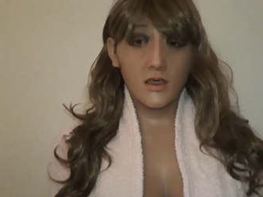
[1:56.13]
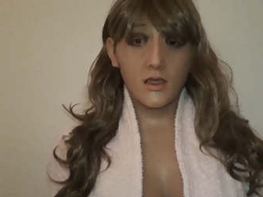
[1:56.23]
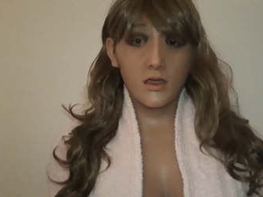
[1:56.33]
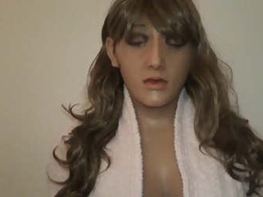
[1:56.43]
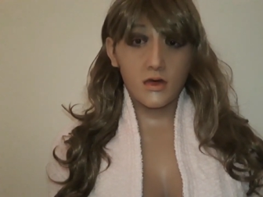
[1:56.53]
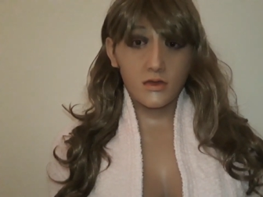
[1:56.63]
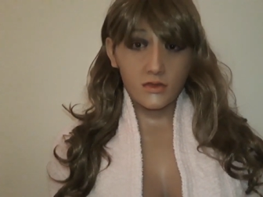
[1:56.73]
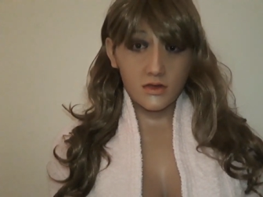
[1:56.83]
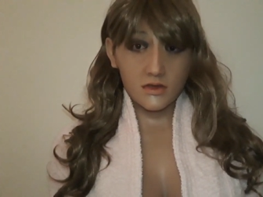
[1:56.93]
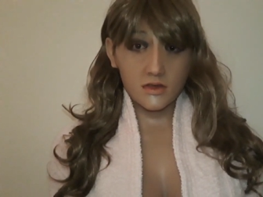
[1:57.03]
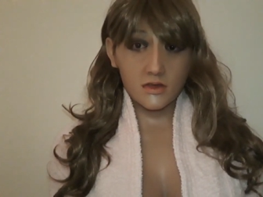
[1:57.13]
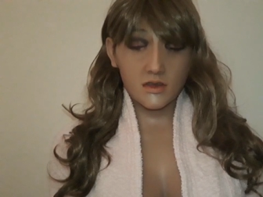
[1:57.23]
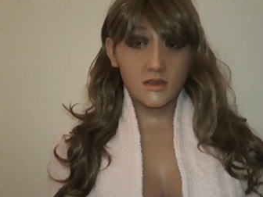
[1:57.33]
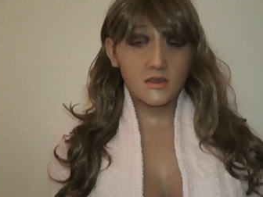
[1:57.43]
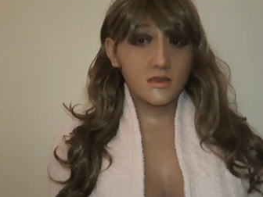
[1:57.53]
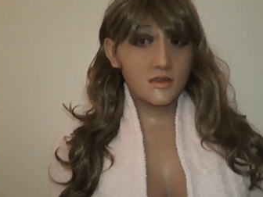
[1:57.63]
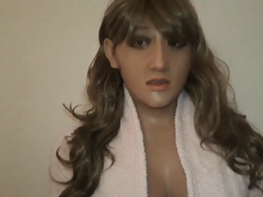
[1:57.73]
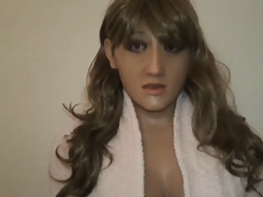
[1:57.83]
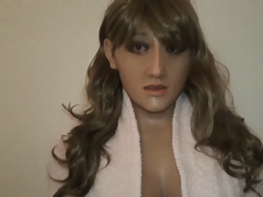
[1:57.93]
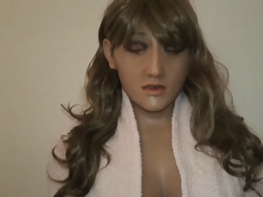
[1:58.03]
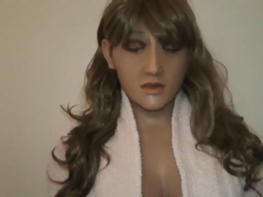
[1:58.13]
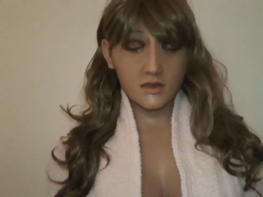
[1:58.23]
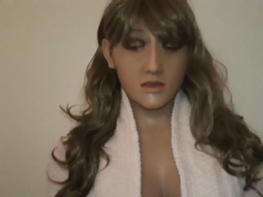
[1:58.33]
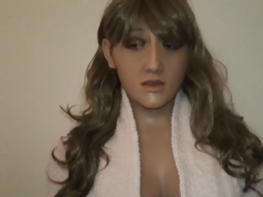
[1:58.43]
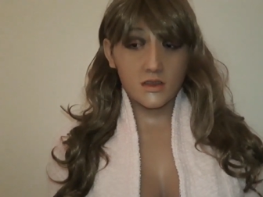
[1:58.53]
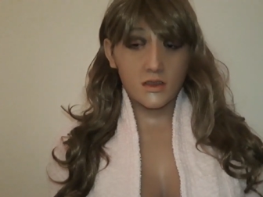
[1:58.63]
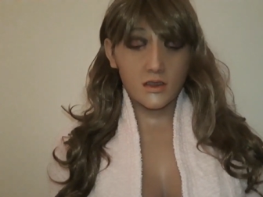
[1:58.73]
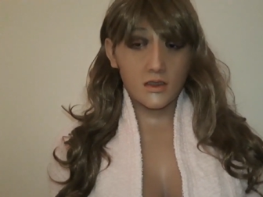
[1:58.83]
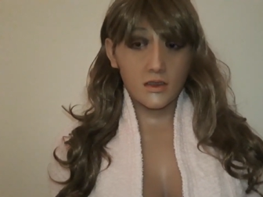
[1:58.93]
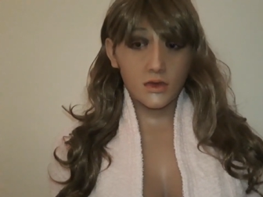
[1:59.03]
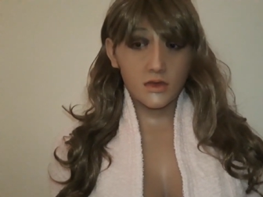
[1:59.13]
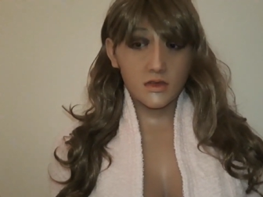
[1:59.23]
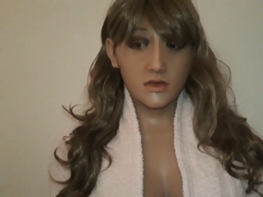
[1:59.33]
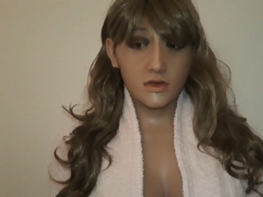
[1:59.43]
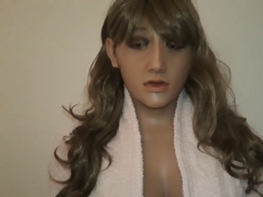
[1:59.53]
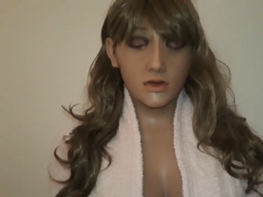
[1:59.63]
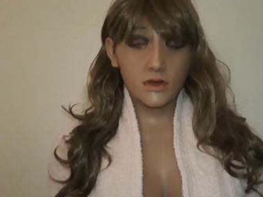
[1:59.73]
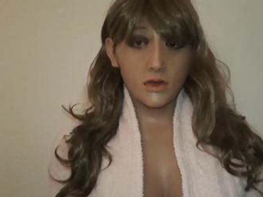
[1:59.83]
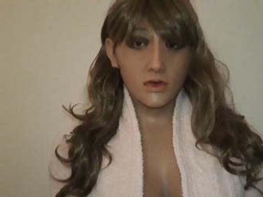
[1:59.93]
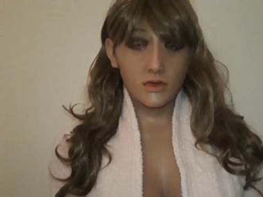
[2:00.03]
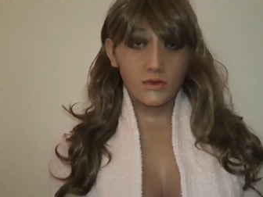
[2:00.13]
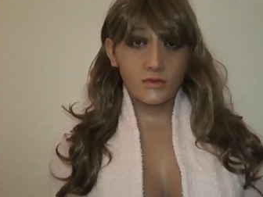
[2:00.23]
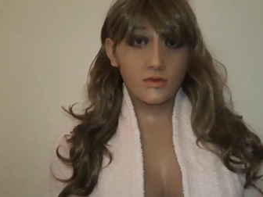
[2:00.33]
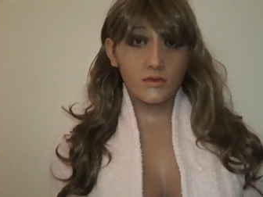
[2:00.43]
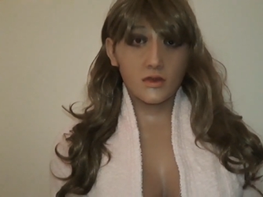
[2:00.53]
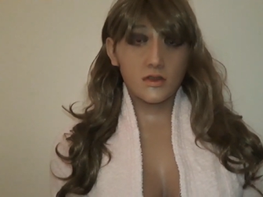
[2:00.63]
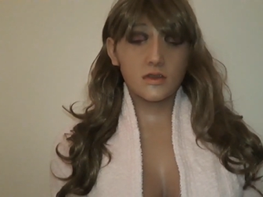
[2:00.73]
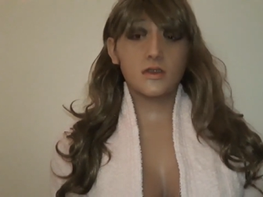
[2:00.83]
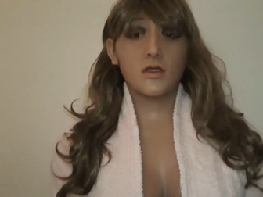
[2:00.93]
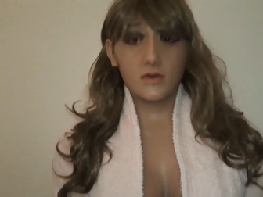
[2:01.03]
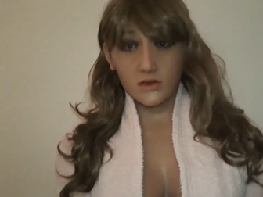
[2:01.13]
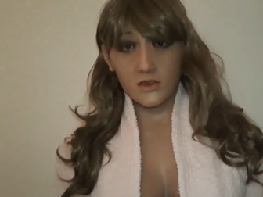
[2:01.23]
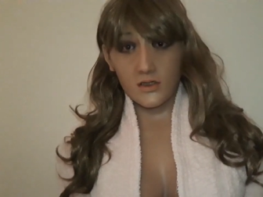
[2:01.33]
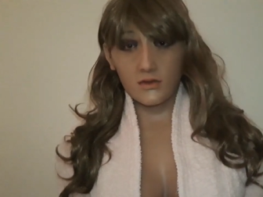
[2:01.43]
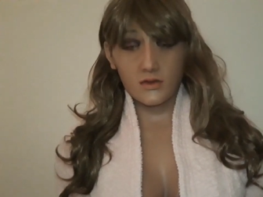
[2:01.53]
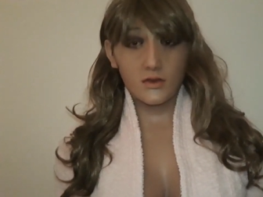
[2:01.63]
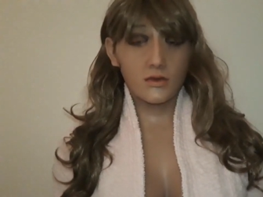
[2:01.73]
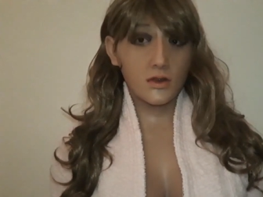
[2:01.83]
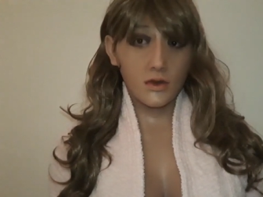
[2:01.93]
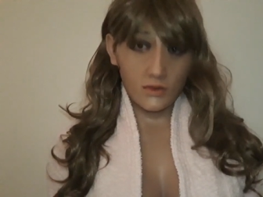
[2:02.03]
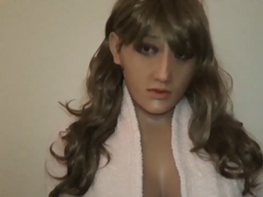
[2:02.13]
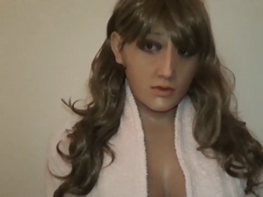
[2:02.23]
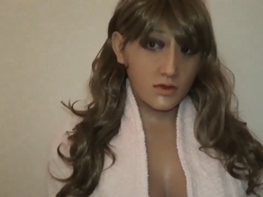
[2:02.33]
And when I first did it, I was so, so ashamed for only one